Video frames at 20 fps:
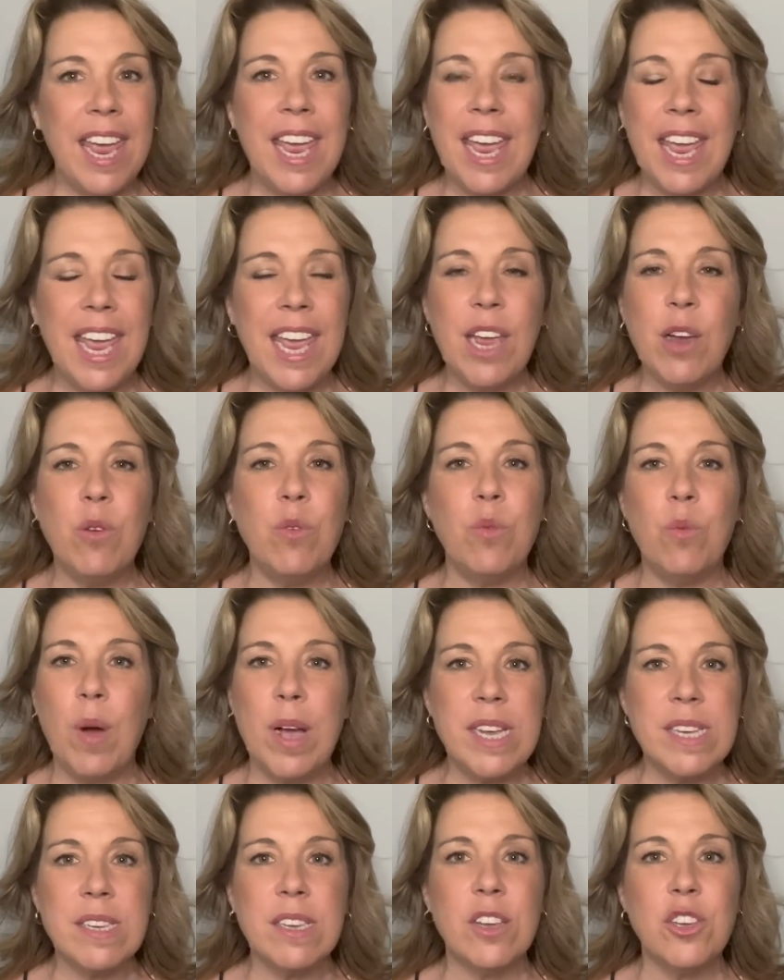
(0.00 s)
it
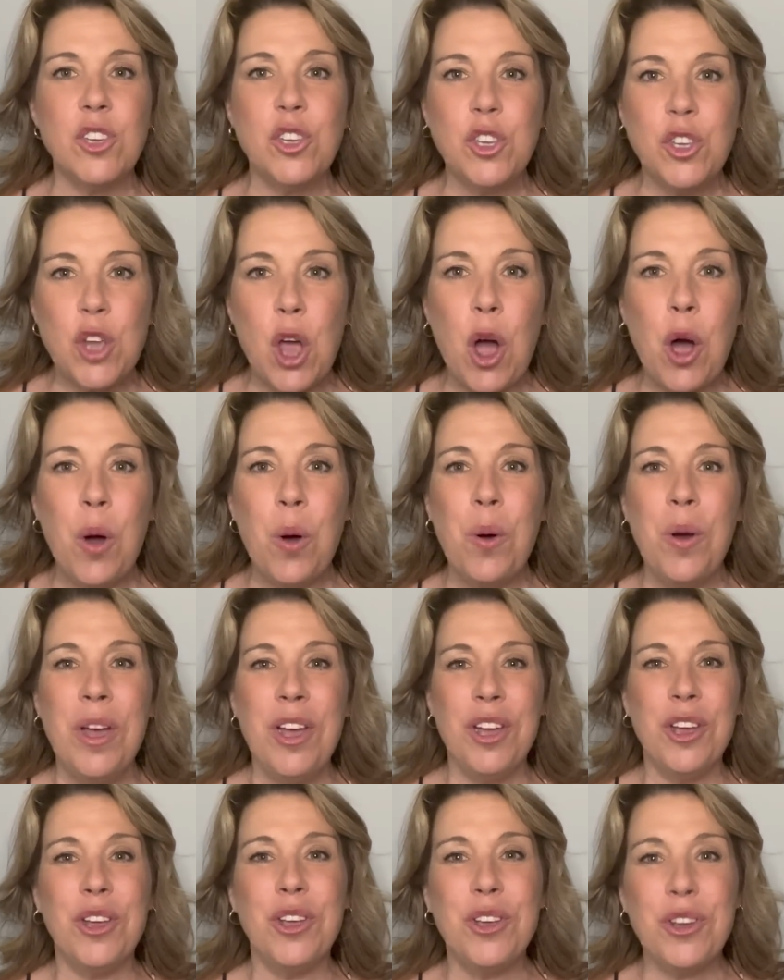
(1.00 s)
was so
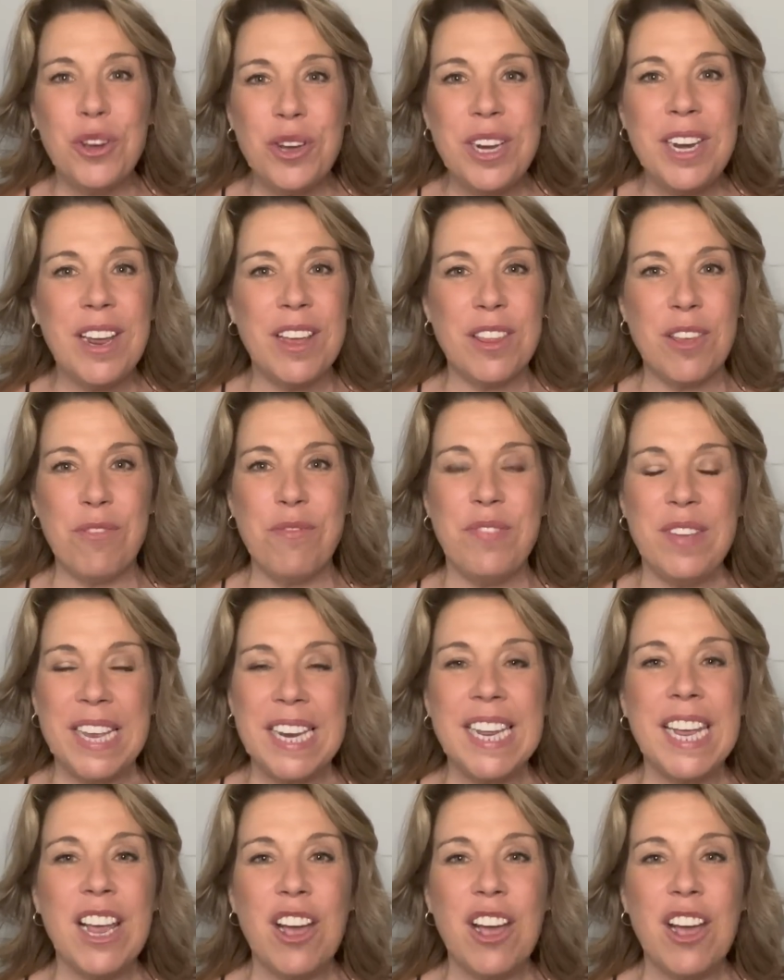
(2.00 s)
good, the feeling